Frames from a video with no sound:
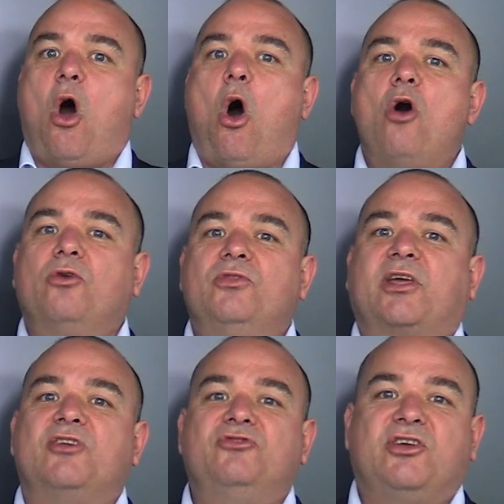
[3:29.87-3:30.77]
on the
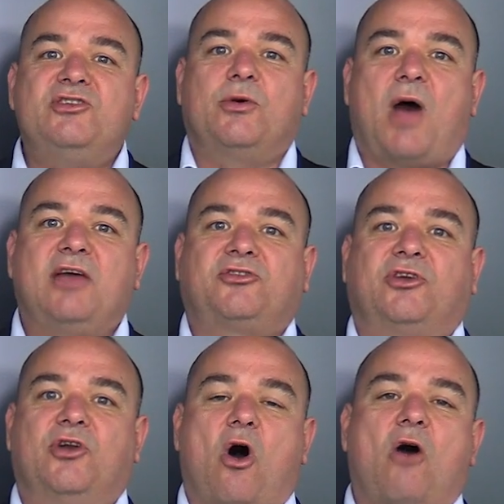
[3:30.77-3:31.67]

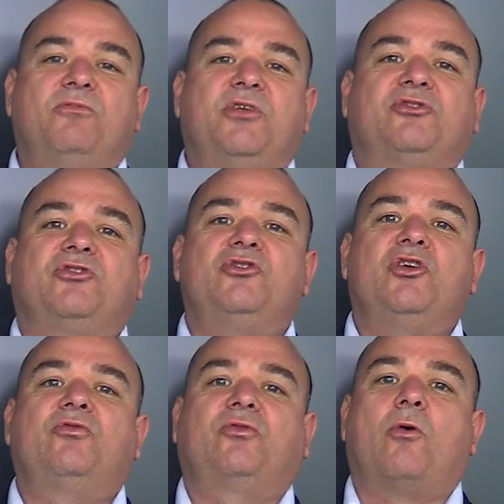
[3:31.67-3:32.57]
continuation of this
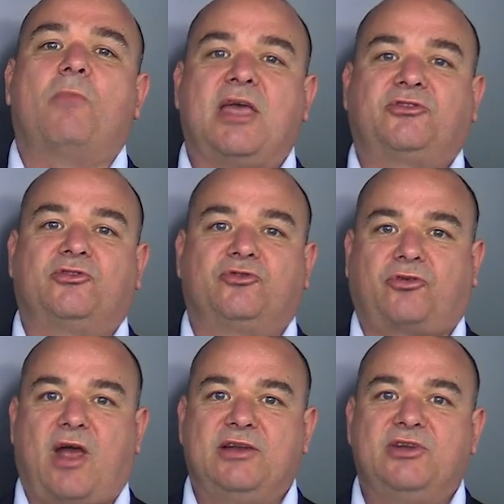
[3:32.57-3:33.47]
new formation
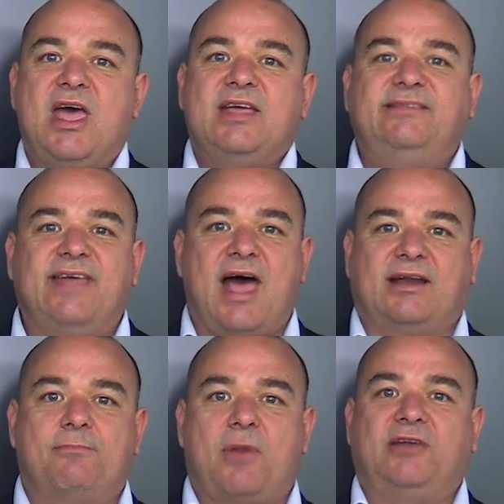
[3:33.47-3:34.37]
trend
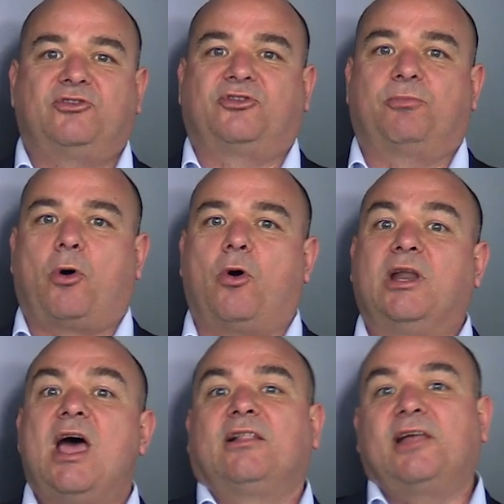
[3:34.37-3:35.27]
down at major support.